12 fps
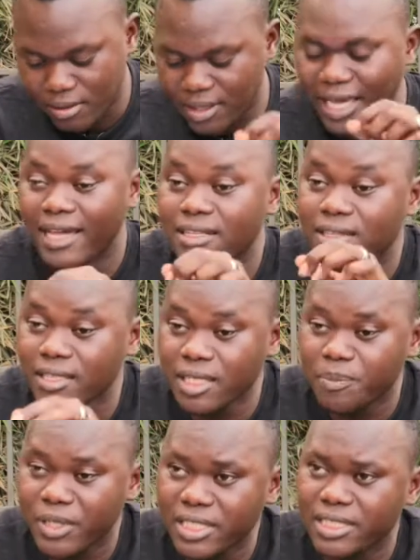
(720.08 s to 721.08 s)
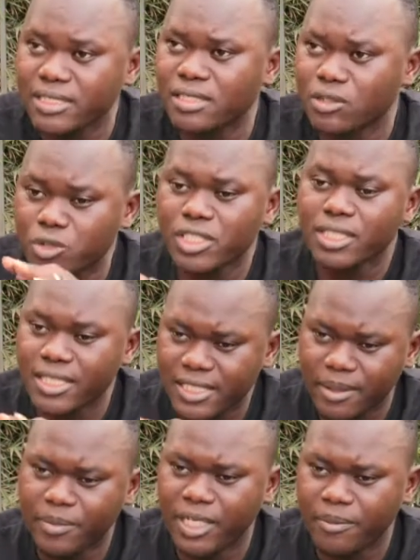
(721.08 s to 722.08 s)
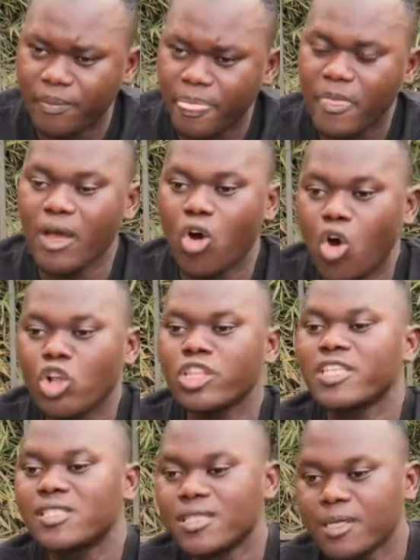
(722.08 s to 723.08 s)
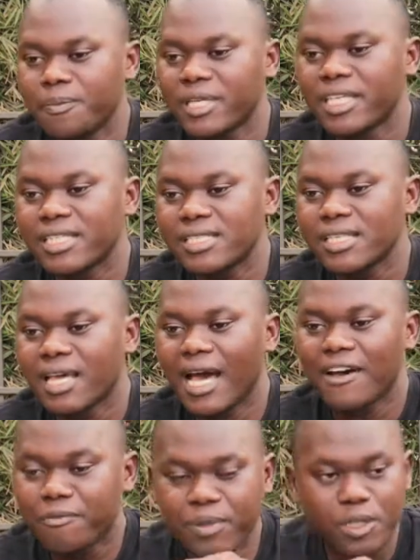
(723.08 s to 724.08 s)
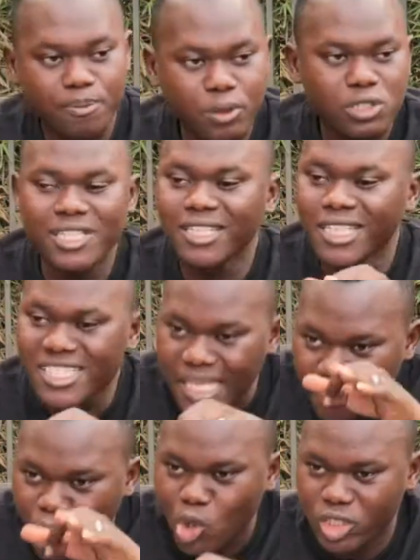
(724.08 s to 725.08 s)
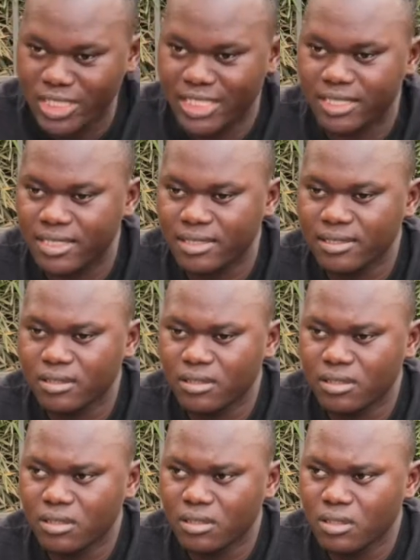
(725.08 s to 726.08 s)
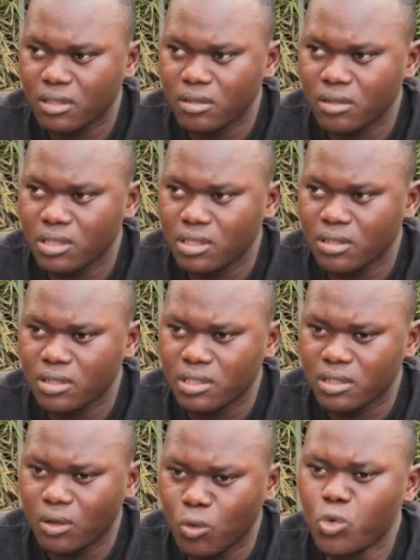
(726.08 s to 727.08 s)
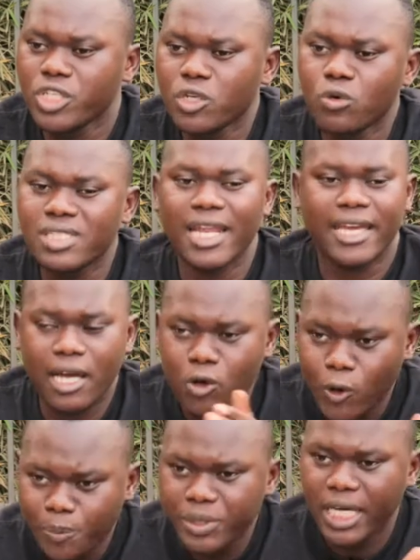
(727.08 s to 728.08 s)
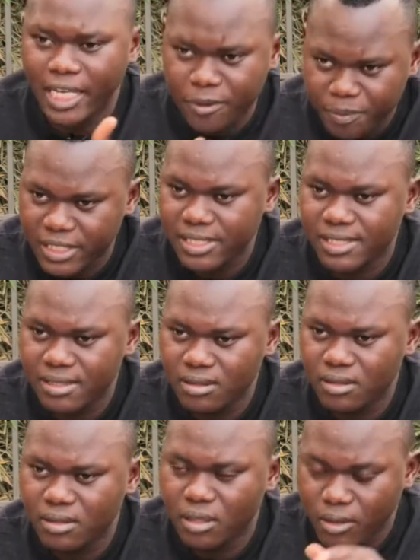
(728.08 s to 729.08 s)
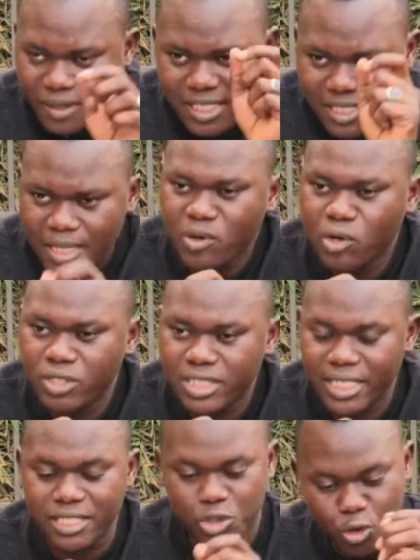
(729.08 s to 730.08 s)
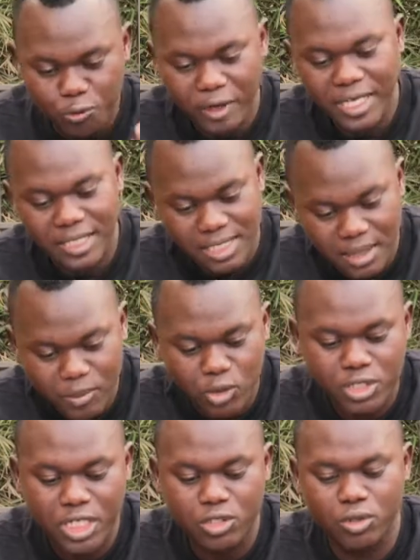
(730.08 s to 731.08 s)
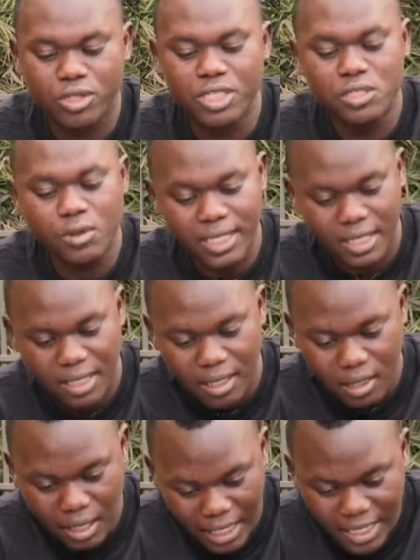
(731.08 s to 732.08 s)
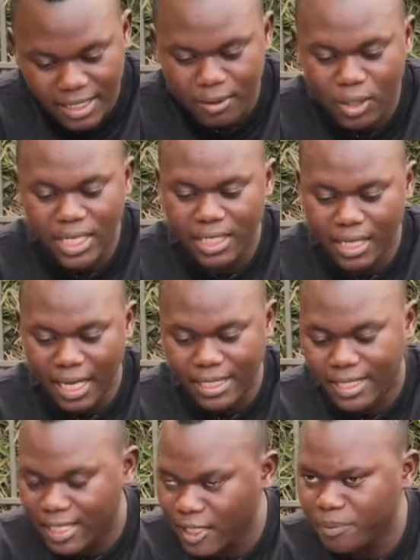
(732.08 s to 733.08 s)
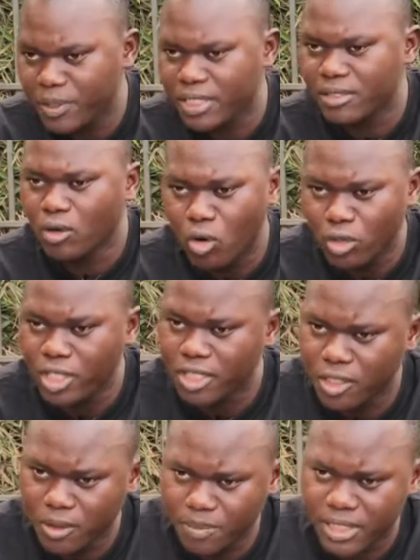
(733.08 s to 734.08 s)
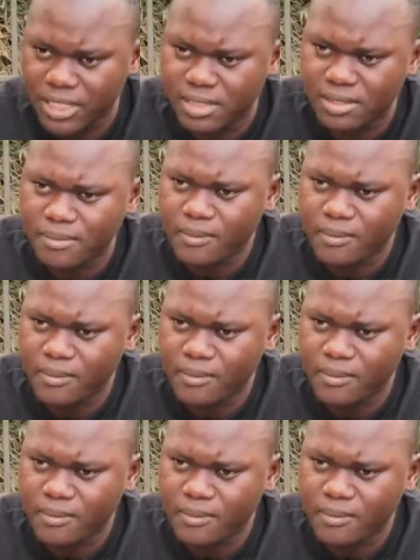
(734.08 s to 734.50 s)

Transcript: there are three pages using the same name. All these three pages have been posting the same content, which looks like a copy and paste. The same content. You find the same content on this one, another one, and the other page. All the three pages.